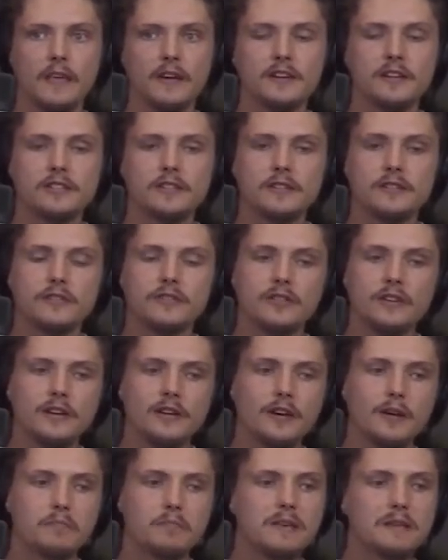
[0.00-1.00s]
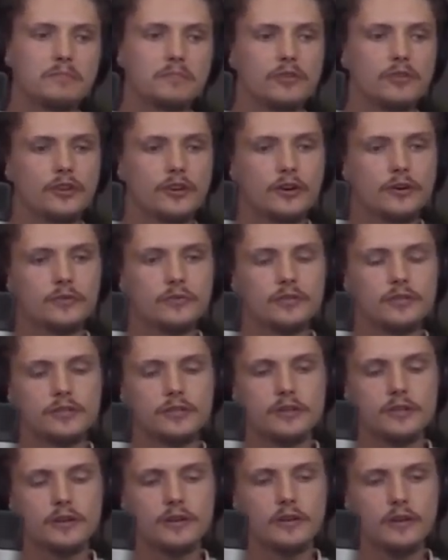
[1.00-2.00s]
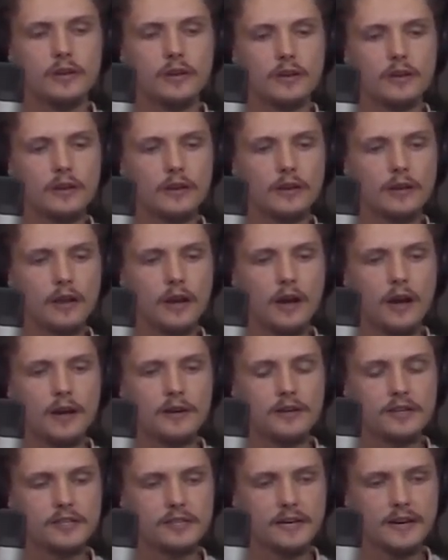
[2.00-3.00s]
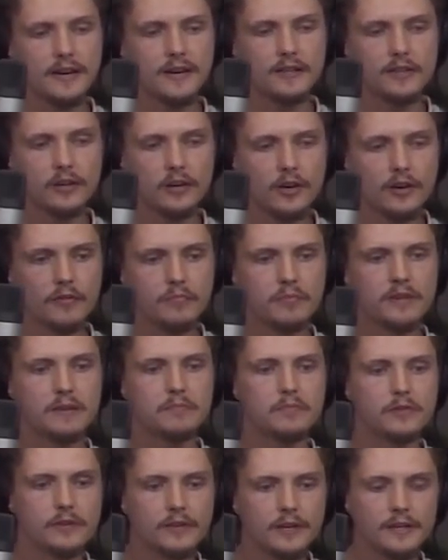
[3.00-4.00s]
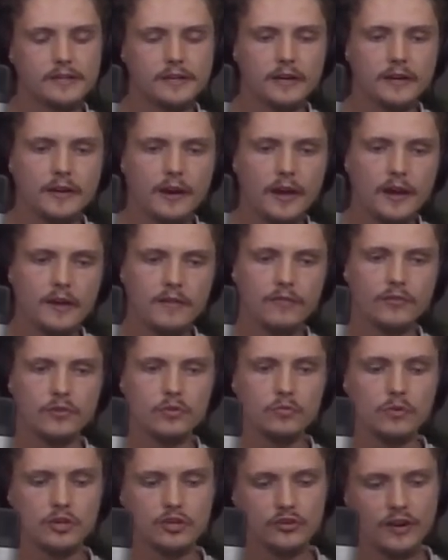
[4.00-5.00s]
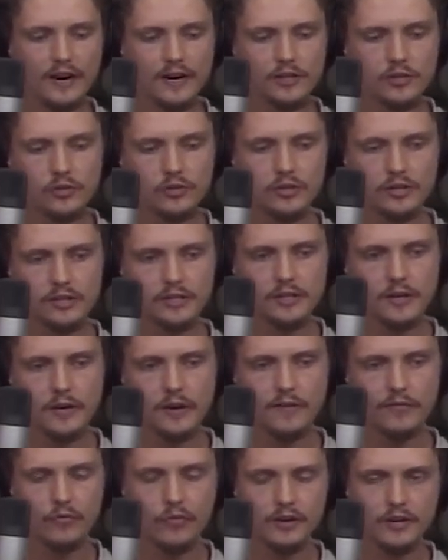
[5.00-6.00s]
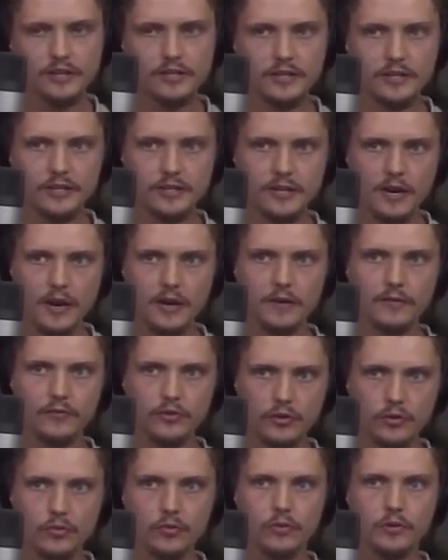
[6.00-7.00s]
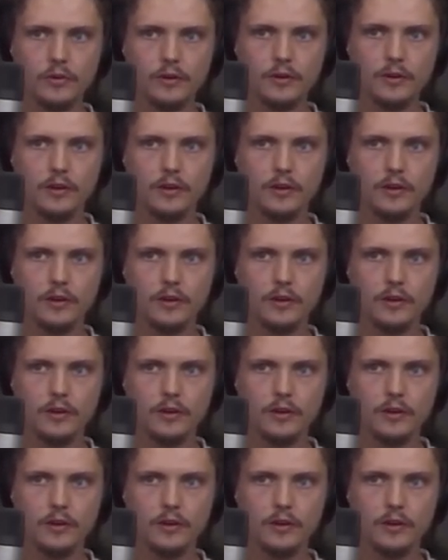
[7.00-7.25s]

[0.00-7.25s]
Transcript: And this is the thing that people don't understand. A lot of people that in life you attract to yourself what is inside of you.